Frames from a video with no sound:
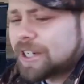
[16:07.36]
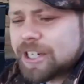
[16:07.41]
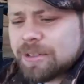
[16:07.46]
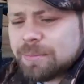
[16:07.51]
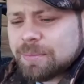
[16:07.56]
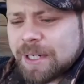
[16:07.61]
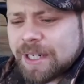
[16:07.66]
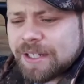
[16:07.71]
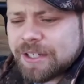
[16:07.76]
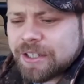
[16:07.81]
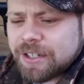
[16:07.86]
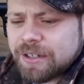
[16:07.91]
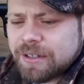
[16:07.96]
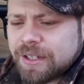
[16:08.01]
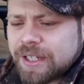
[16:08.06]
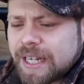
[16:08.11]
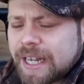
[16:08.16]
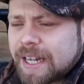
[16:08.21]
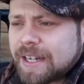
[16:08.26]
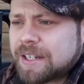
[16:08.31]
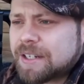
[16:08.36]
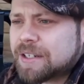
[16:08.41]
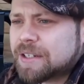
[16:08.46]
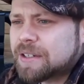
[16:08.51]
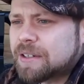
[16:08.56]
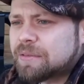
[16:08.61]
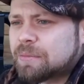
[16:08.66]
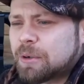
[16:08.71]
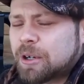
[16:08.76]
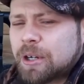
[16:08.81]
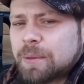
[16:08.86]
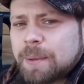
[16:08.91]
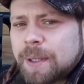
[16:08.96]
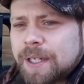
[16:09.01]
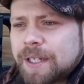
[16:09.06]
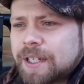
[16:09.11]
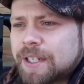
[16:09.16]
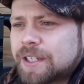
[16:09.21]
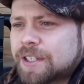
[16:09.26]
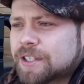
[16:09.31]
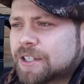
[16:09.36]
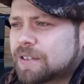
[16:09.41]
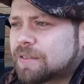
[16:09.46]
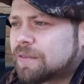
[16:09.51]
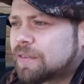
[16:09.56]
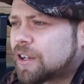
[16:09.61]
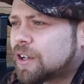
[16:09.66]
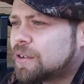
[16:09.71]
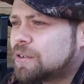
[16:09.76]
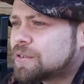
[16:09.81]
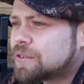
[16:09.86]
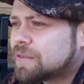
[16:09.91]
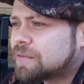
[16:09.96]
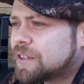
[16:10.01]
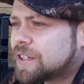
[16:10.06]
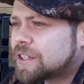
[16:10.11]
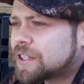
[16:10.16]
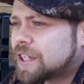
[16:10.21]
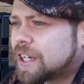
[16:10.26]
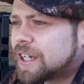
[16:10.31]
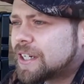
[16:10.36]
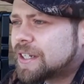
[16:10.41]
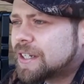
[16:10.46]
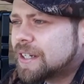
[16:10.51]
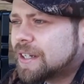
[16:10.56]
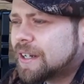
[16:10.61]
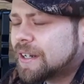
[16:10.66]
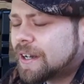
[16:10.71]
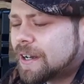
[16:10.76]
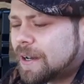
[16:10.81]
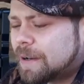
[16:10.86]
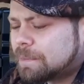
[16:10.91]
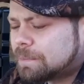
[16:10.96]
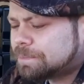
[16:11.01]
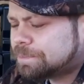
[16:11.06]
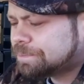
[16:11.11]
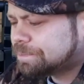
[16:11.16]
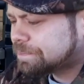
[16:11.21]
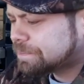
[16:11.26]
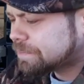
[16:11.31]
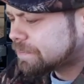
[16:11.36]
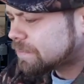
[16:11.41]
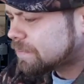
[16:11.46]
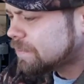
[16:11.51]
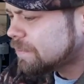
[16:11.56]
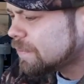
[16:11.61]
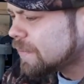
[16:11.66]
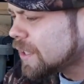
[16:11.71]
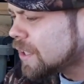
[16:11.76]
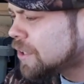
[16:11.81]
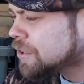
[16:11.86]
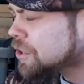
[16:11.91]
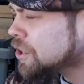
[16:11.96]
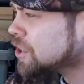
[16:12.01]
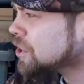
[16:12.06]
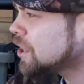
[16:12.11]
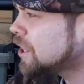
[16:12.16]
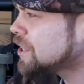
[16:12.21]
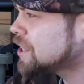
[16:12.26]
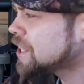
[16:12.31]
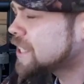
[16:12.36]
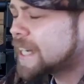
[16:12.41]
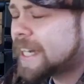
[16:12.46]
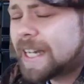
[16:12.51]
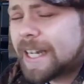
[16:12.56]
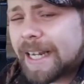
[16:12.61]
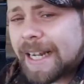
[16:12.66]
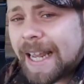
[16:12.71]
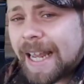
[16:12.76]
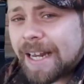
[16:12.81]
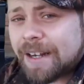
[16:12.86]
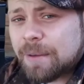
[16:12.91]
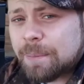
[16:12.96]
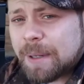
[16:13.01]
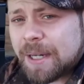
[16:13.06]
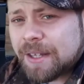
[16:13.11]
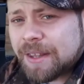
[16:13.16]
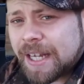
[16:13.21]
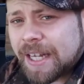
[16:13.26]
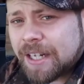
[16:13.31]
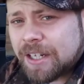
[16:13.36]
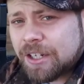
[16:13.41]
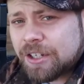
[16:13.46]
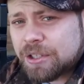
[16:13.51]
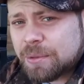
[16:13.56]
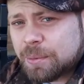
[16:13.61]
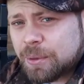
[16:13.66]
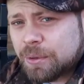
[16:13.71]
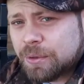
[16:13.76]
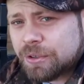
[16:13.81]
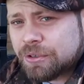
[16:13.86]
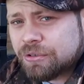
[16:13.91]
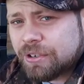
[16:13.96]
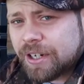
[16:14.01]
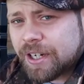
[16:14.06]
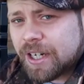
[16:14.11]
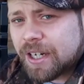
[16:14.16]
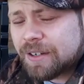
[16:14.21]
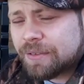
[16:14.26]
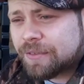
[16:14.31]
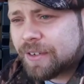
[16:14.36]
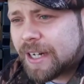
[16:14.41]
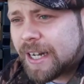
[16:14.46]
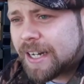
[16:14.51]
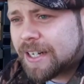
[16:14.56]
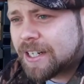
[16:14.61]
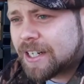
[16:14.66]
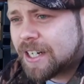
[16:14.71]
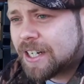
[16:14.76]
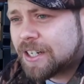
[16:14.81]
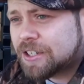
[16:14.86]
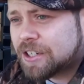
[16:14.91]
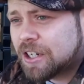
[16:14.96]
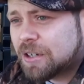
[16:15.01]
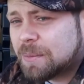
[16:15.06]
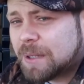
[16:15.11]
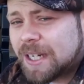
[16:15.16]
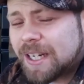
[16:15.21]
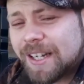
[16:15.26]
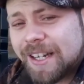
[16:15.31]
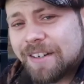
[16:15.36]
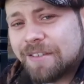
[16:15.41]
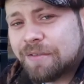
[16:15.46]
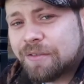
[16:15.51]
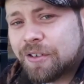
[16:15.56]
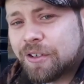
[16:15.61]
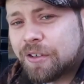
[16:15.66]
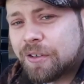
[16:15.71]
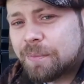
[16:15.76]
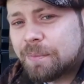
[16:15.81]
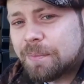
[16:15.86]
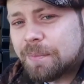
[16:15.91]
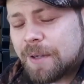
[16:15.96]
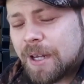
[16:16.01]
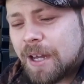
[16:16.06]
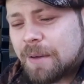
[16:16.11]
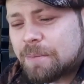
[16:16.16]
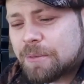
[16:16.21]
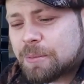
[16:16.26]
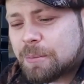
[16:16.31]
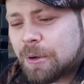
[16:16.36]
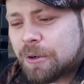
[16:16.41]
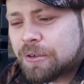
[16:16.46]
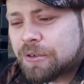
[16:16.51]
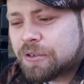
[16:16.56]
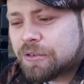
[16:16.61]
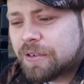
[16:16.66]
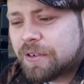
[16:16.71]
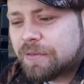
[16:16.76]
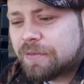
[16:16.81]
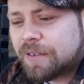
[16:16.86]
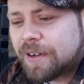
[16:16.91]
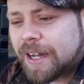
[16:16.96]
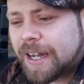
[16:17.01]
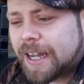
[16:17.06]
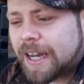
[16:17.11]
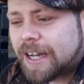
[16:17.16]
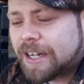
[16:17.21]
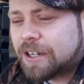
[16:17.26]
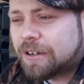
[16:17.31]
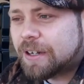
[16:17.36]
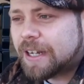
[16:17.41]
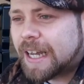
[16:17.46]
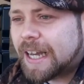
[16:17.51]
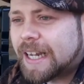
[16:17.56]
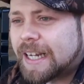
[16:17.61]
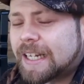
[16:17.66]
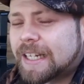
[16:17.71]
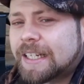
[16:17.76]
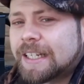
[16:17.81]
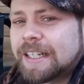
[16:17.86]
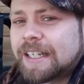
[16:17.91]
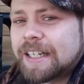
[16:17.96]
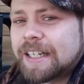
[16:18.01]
brings me to the end of my opinions and views of this gun. I'd just like to say again a big thank you to Pull the Trigger for lending it to me and for sponsoring AR UK.